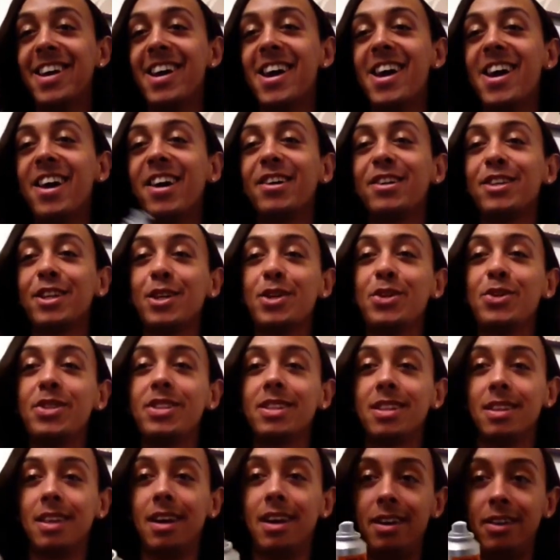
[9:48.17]
because I use a
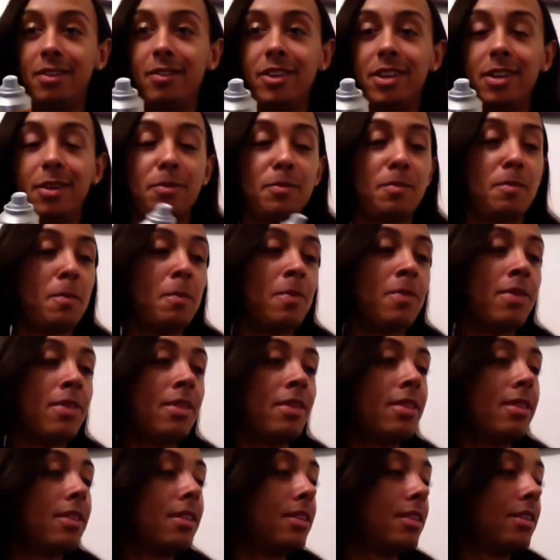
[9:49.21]
lot of it.
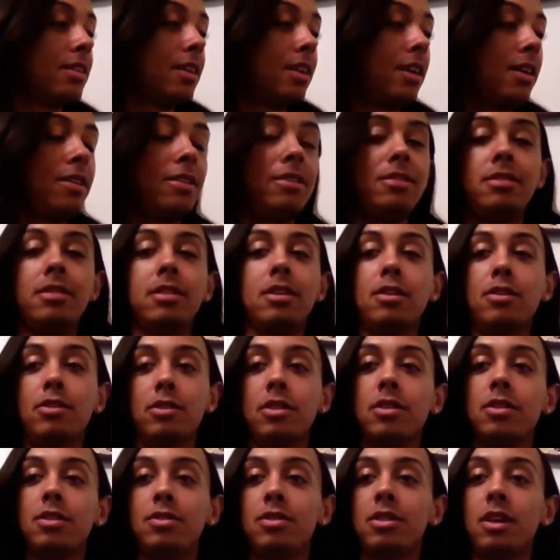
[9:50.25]
I
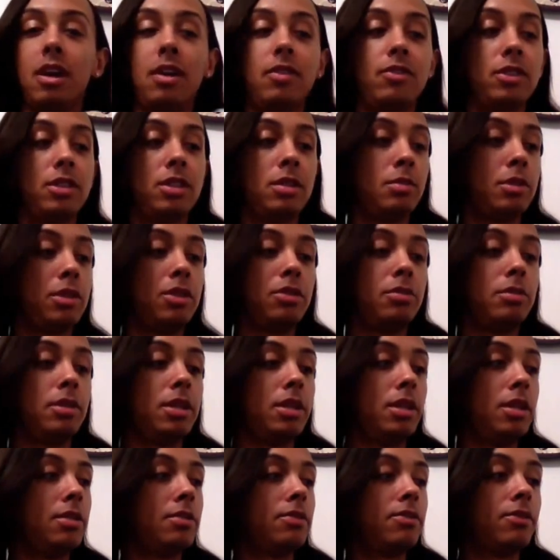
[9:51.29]
literally use it every time I do my
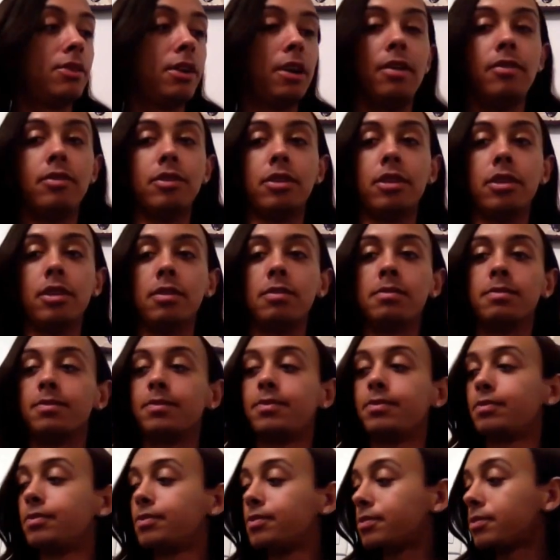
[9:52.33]
hair, for everything.
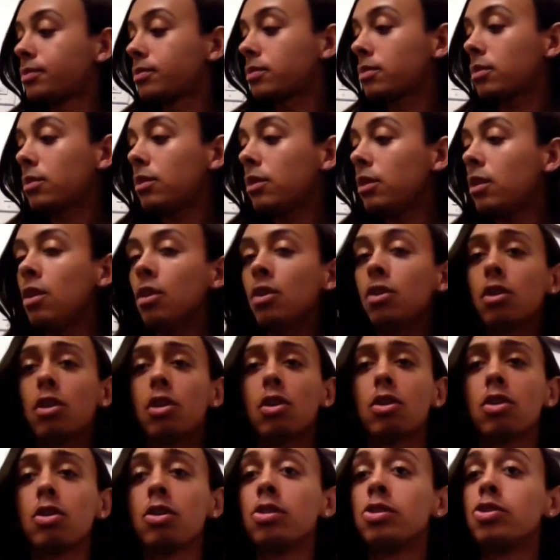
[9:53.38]

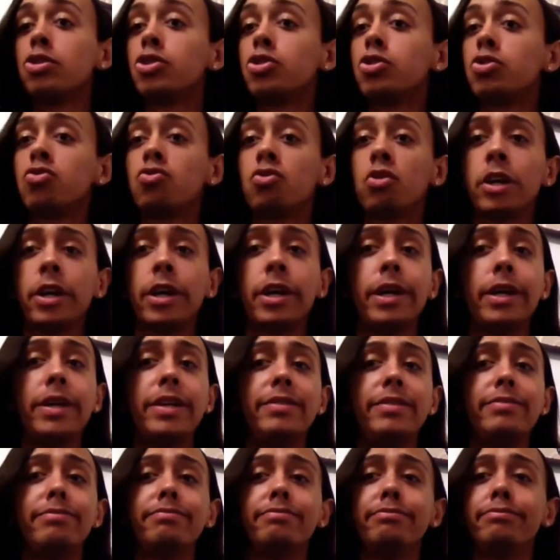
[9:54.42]
Curl,
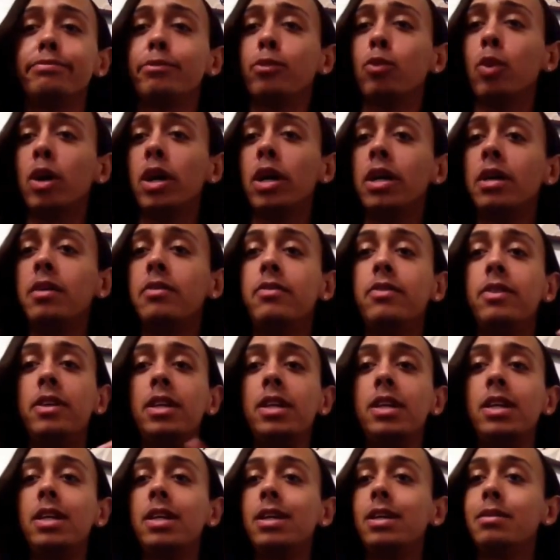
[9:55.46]
straight,
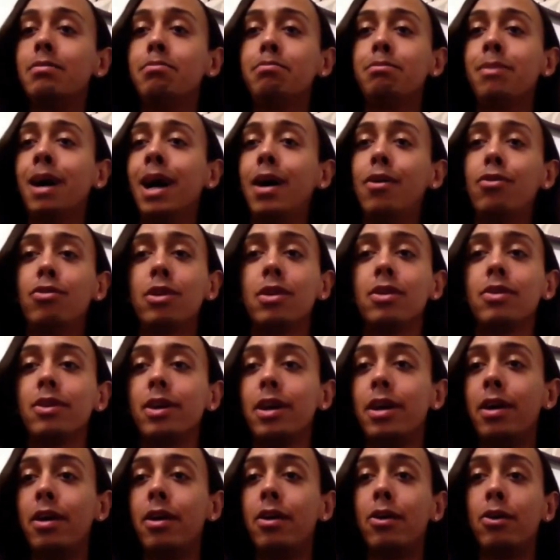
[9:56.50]
wavy, my real
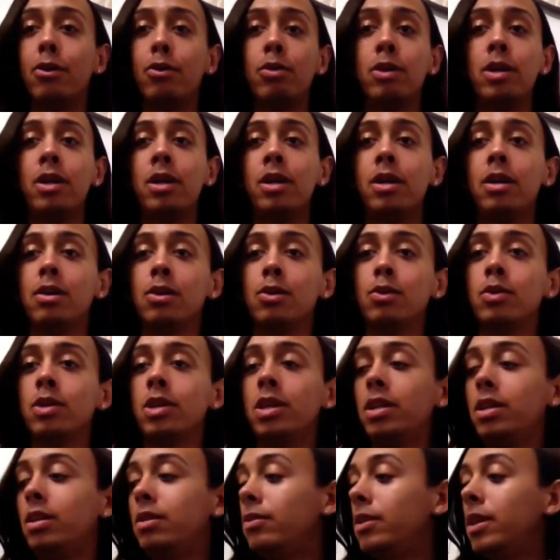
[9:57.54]
hair, a wig, a
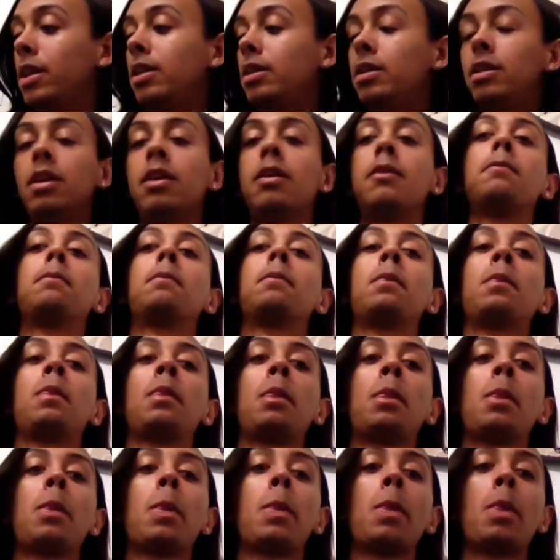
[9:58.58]
weave, anything.
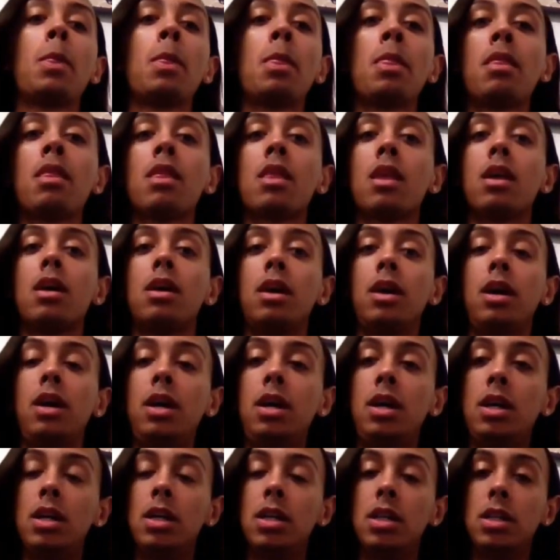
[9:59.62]

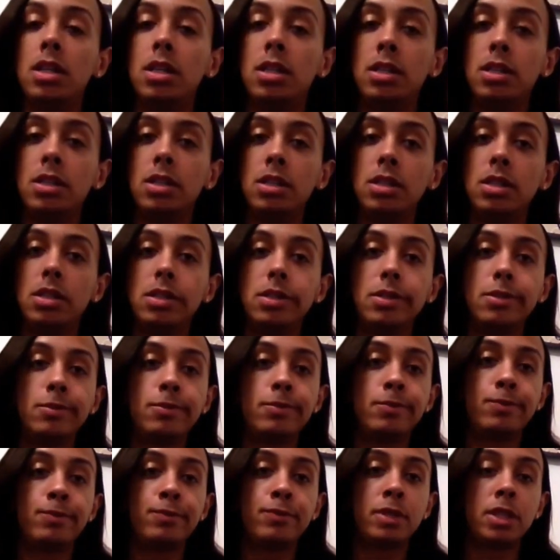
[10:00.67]
And
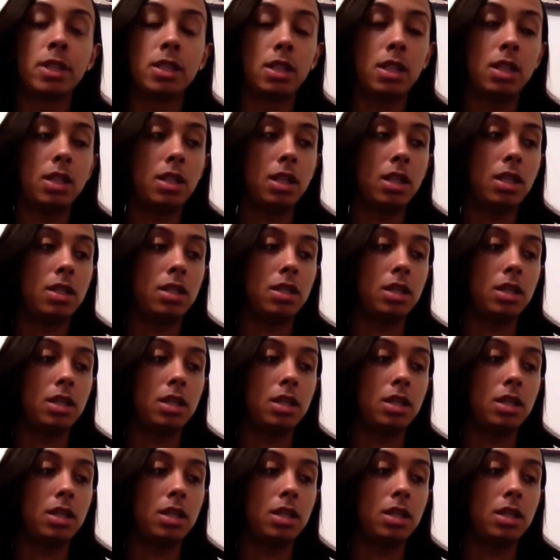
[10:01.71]
I think that's